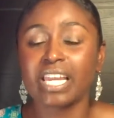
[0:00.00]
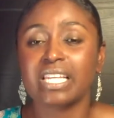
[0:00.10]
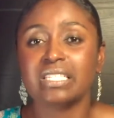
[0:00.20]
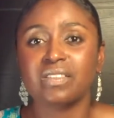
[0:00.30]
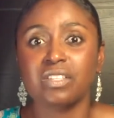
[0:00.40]

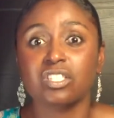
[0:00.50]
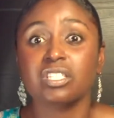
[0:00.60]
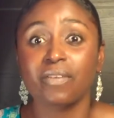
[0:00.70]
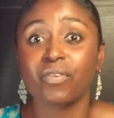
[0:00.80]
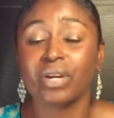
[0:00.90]
that is
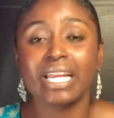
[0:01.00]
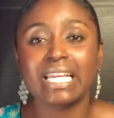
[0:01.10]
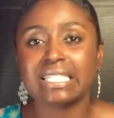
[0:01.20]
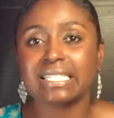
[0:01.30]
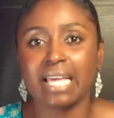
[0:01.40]
suffering
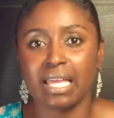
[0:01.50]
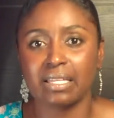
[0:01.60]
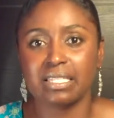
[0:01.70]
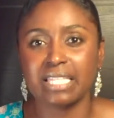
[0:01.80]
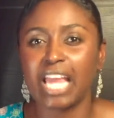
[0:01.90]
in
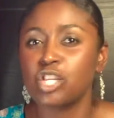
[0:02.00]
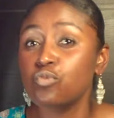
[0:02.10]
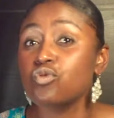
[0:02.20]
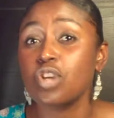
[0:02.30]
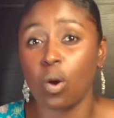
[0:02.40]
silence, and
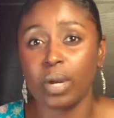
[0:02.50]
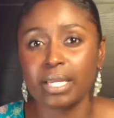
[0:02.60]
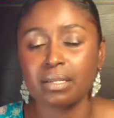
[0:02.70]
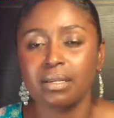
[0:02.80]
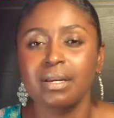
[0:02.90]
you know
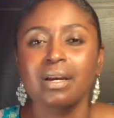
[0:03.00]
it,